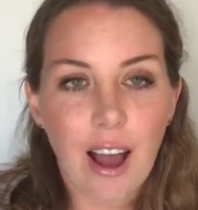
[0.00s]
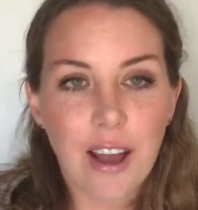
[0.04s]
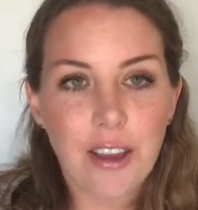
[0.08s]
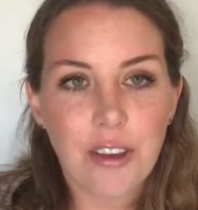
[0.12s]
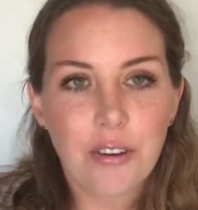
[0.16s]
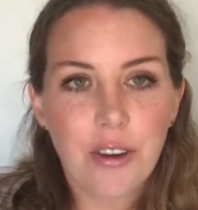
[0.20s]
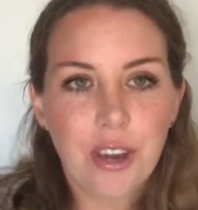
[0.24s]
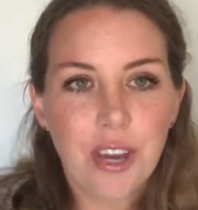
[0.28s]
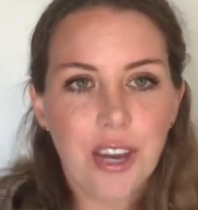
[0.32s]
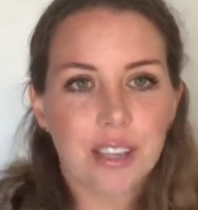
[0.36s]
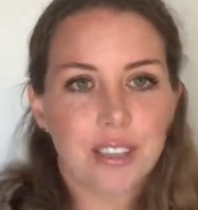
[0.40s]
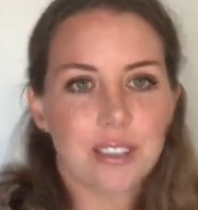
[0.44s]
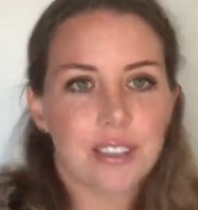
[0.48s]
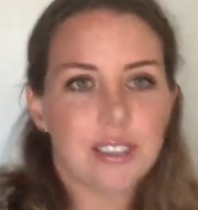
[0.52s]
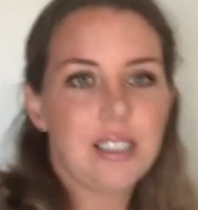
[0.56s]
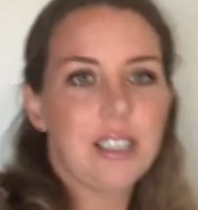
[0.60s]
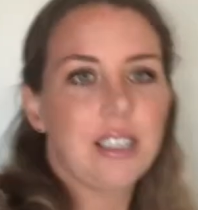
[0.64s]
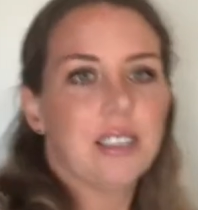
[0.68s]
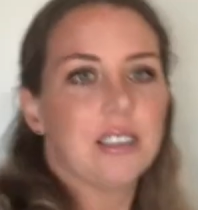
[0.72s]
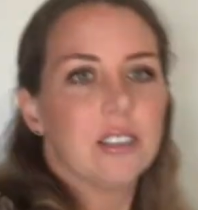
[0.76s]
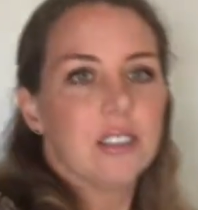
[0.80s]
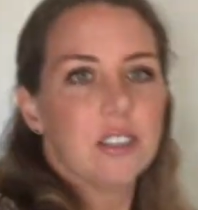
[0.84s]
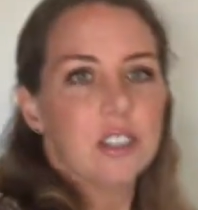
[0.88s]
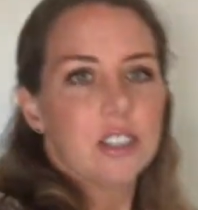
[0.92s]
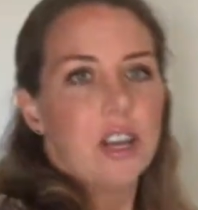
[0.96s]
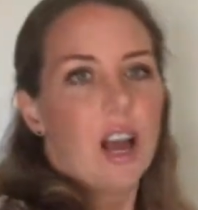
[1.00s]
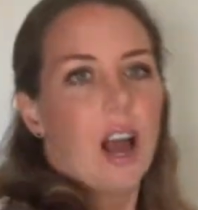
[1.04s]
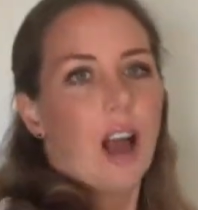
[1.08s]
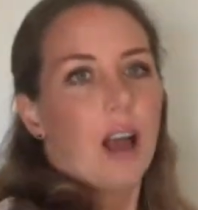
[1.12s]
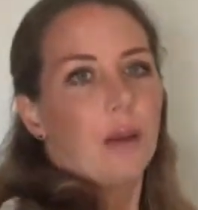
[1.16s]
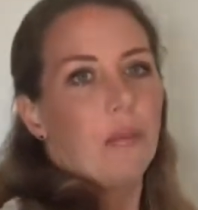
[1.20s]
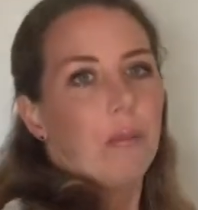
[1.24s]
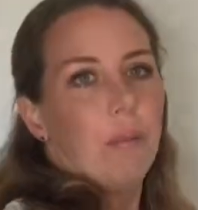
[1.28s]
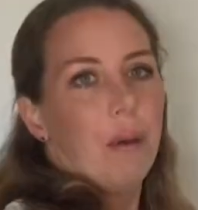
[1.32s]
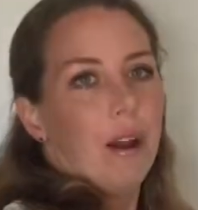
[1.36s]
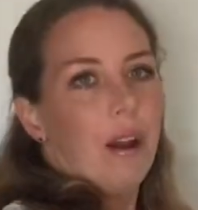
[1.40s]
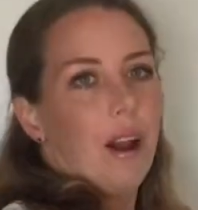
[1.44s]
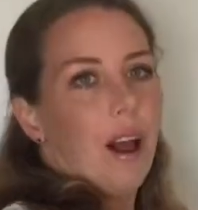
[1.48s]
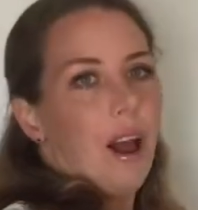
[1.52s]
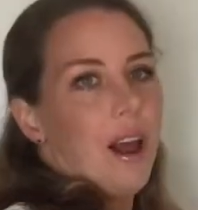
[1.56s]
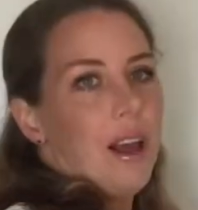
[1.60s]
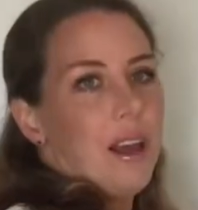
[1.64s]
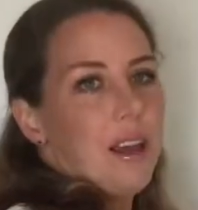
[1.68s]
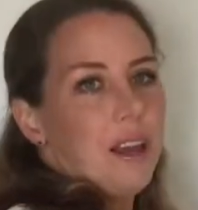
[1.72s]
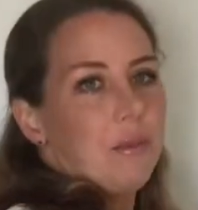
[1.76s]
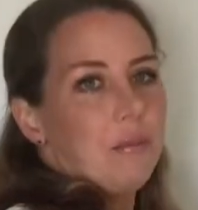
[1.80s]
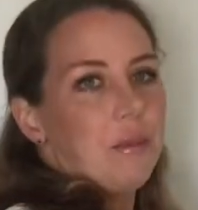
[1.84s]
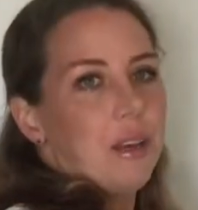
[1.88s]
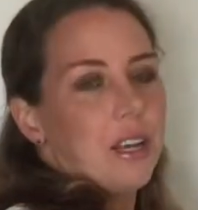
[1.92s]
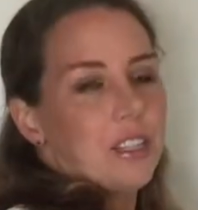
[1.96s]
you can't see in this shot, but
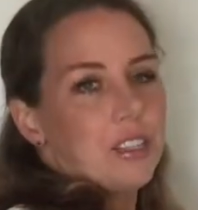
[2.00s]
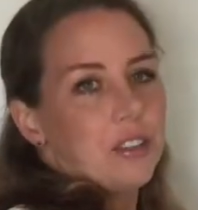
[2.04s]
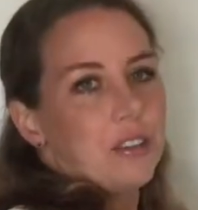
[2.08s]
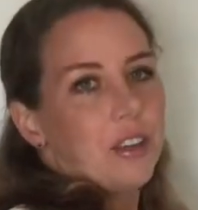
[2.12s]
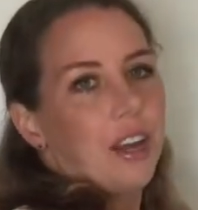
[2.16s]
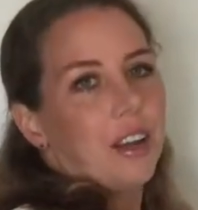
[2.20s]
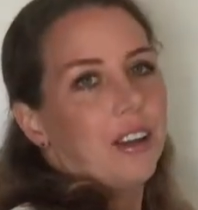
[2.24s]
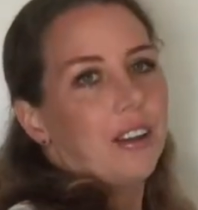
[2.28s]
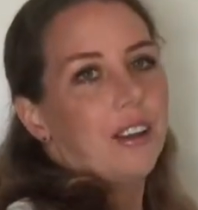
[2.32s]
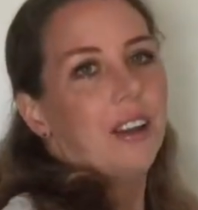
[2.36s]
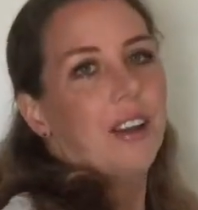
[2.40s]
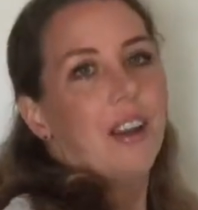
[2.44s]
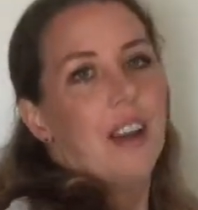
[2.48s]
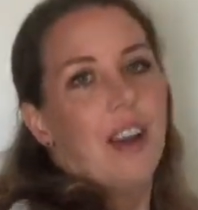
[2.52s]
yes you can,